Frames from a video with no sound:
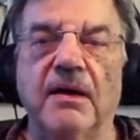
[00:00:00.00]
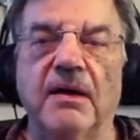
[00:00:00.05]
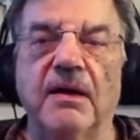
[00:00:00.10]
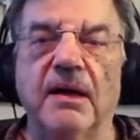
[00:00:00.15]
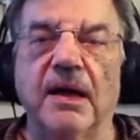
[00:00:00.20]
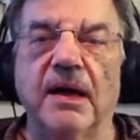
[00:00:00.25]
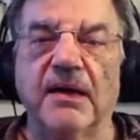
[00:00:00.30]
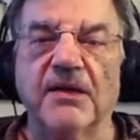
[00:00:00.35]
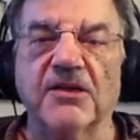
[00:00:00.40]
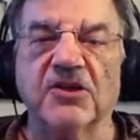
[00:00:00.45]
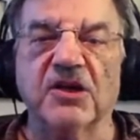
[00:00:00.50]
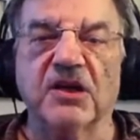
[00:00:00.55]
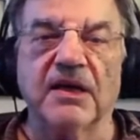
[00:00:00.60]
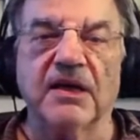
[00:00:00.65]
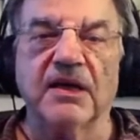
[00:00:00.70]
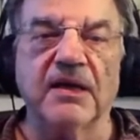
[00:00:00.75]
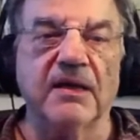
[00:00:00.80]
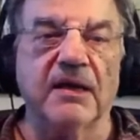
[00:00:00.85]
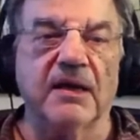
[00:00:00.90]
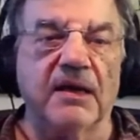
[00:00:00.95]

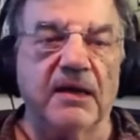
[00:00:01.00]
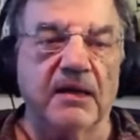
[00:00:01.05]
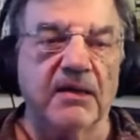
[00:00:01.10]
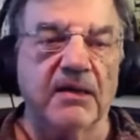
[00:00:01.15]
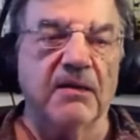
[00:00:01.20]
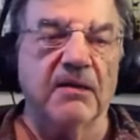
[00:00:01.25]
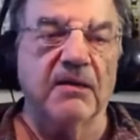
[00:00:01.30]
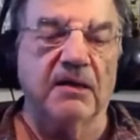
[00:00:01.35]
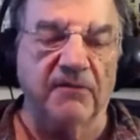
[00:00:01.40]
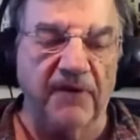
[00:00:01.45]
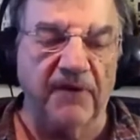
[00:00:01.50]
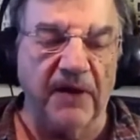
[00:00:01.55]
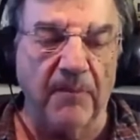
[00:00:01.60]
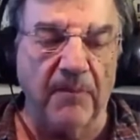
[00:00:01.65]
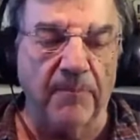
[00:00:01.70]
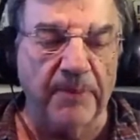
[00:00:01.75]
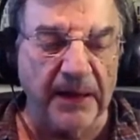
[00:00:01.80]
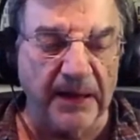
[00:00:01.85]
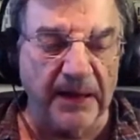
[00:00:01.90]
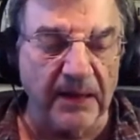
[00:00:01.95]
actually
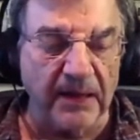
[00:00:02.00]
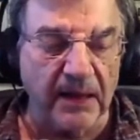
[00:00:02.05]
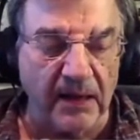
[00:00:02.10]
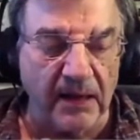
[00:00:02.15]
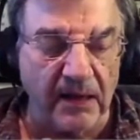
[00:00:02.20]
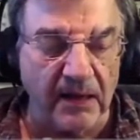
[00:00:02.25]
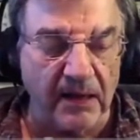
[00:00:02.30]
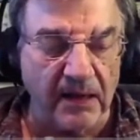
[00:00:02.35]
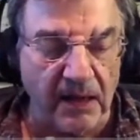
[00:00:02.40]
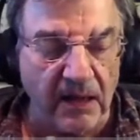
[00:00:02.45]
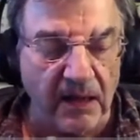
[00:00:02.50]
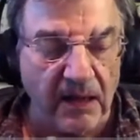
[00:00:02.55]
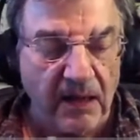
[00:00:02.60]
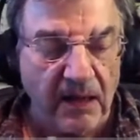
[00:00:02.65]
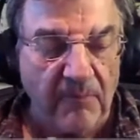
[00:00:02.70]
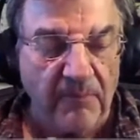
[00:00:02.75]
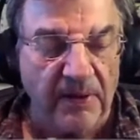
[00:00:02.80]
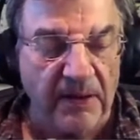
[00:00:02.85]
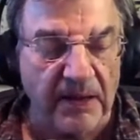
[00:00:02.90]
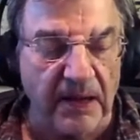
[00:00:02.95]
developing and
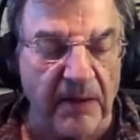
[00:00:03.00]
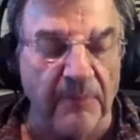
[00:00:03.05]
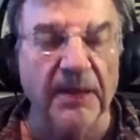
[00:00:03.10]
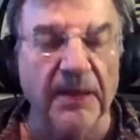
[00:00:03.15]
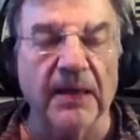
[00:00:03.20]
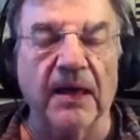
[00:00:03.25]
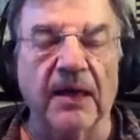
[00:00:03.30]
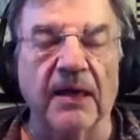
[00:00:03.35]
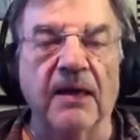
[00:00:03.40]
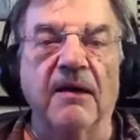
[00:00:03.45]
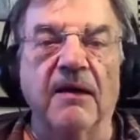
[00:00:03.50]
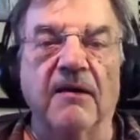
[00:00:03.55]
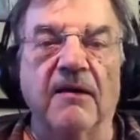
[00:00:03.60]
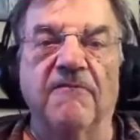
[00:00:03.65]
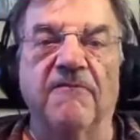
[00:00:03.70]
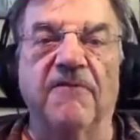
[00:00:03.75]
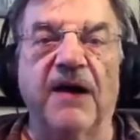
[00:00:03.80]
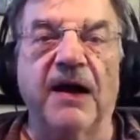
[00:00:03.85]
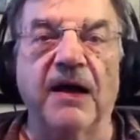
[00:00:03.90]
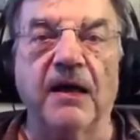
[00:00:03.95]
becoming a
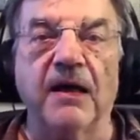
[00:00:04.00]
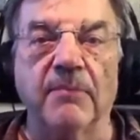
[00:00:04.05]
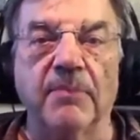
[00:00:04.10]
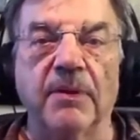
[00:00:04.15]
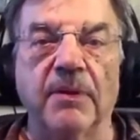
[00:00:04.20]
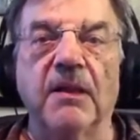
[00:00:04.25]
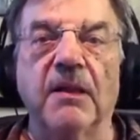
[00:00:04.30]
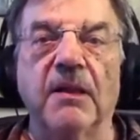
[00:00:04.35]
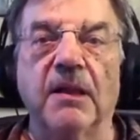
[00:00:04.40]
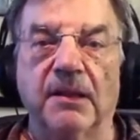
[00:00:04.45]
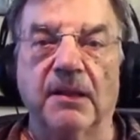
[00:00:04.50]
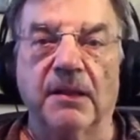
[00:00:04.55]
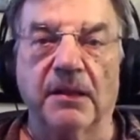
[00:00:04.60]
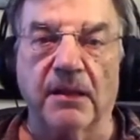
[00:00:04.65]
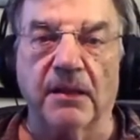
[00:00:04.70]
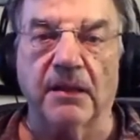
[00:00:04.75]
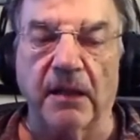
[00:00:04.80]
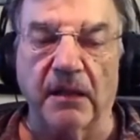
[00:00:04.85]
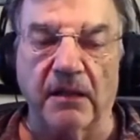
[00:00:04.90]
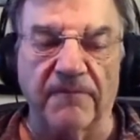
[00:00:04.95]
viable,
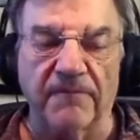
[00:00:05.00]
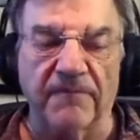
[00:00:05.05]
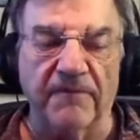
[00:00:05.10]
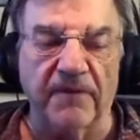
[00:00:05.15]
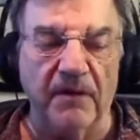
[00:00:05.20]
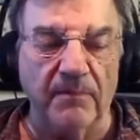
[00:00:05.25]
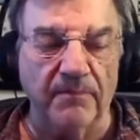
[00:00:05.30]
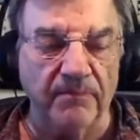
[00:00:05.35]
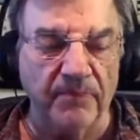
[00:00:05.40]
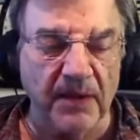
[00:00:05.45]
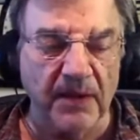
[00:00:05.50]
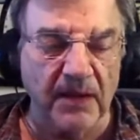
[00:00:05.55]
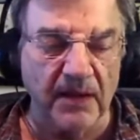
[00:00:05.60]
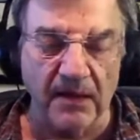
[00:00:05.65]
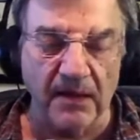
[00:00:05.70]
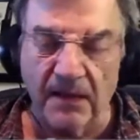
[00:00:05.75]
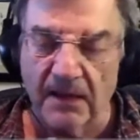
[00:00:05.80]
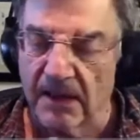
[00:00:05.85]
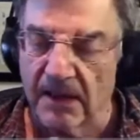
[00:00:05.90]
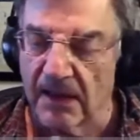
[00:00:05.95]
successful
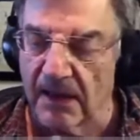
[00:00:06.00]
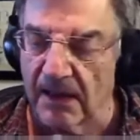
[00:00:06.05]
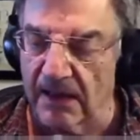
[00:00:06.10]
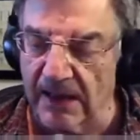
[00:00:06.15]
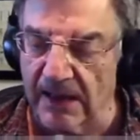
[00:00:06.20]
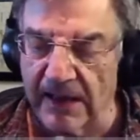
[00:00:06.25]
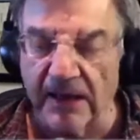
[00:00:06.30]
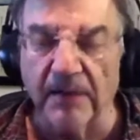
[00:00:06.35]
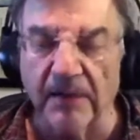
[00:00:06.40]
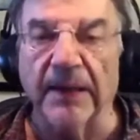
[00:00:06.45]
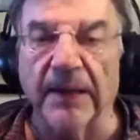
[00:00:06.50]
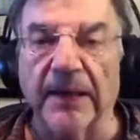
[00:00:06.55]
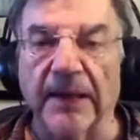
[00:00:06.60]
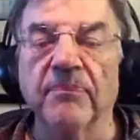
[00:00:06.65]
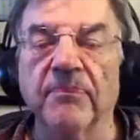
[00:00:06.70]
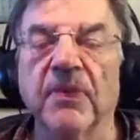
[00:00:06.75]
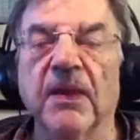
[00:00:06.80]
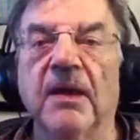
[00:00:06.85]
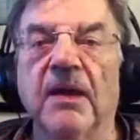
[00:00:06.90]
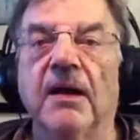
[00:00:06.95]
economy?
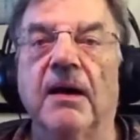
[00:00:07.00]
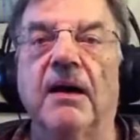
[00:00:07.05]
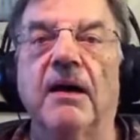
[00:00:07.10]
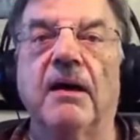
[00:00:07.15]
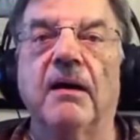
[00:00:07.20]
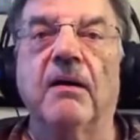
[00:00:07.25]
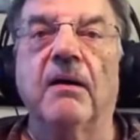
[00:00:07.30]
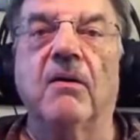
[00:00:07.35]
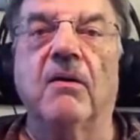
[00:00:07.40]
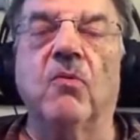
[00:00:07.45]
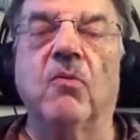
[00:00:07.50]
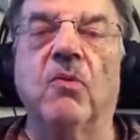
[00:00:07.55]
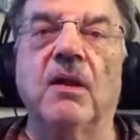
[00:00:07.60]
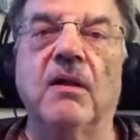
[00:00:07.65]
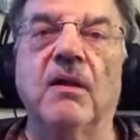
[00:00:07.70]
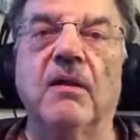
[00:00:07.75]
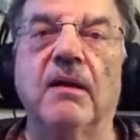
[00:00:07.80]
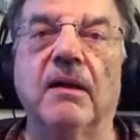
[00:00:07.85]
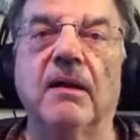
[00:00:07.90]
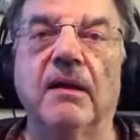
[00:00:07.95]

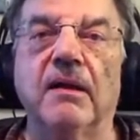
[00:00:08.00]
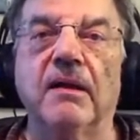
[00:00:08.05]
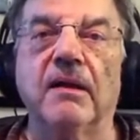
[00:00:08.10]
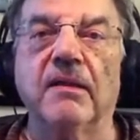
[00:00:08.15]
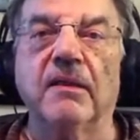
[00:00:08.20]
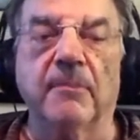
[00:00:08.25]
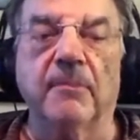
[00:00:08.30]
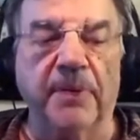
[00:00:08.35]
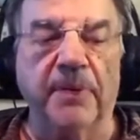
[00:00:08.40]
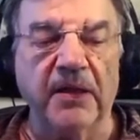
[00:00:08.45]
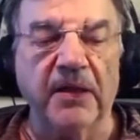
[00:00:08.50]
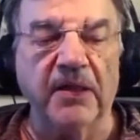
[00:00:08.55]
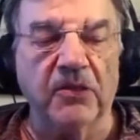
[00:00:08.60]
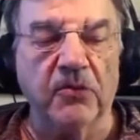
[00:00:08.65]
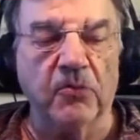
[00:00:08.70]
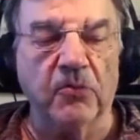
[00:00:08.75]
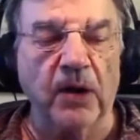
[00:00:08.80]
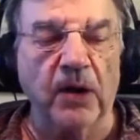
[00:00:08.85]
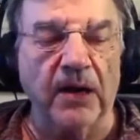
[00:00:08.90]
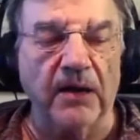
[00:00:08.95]
Well, the big
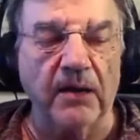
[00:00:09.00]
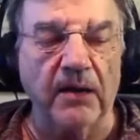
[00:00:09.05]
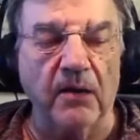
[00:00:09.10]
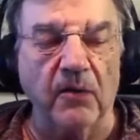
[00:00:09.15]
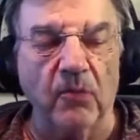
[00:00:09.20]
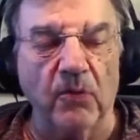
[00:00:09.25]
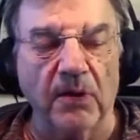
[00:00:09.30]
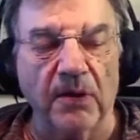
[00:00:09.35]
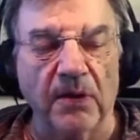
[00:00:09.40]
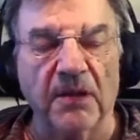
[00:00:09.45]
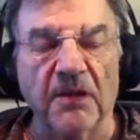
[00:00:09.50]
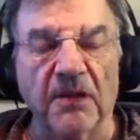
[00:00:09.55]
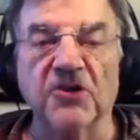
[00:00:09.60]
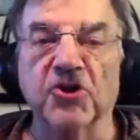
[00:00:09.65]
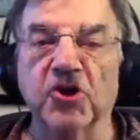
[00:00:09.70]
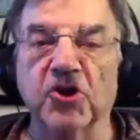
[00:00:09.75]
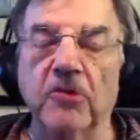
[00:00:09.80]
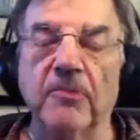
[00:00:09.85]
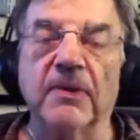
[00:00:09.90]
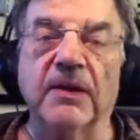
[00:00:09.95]
threat was
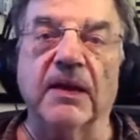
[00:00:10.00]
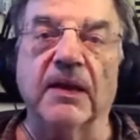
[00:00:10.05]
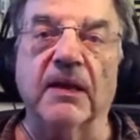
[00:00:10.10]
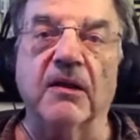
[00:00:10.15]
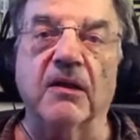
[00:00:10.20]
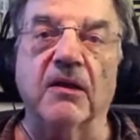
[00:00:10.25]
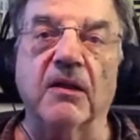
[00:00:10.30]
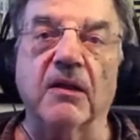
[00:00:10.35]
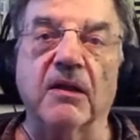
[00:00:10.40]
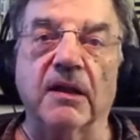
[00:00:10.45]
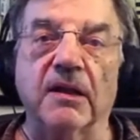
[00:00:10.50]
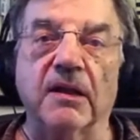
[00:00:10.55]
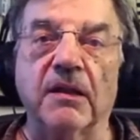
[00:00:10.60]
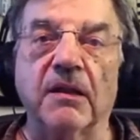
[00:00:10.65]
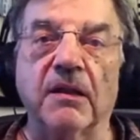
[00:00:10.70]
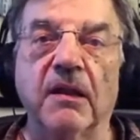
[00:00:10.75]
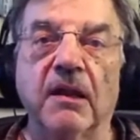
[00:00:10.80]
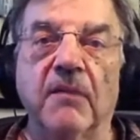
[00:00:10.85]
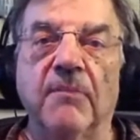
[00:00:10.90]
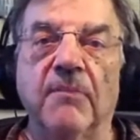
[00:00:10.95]
Germany in all this,
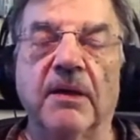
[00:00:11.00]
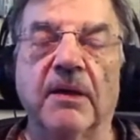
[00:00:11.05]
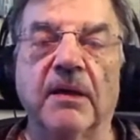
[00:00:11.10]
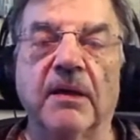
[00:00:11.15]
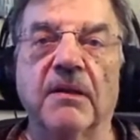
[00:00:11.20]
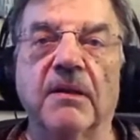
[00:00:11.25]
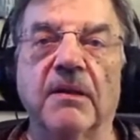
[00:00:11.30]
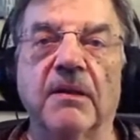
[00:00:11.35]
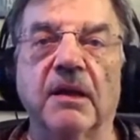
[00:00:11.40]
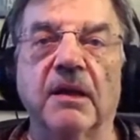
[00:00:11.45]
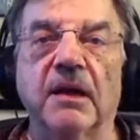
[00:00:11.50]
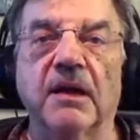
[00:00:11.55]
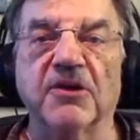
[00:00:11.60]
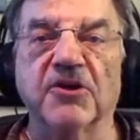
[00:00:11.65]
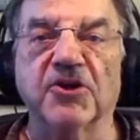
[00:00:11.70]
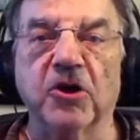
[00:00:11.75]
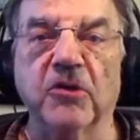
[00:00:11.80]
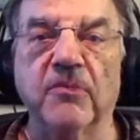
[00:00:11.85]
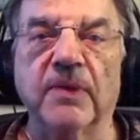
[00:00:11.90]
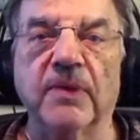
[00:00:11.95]
because
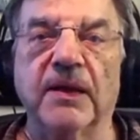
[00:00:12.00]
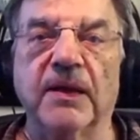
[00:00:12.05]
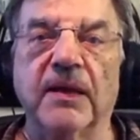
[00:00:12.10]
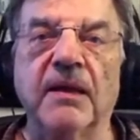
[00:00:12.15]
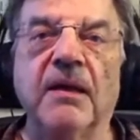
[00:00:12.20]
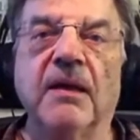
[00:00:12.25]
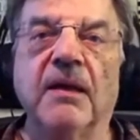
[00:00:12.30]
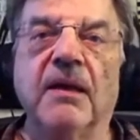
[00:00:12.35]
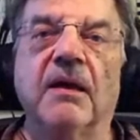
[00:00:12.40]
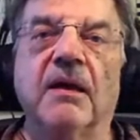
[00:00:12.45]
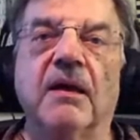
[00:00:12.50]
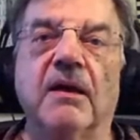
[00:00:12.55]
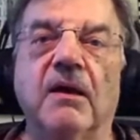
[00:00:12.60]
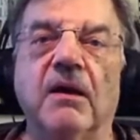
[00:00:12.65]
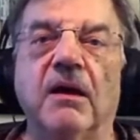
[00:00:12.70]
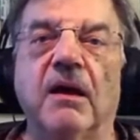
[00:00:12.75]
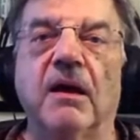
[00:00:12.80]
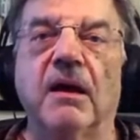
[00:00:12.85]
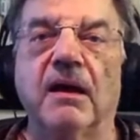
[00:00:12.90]
Germany had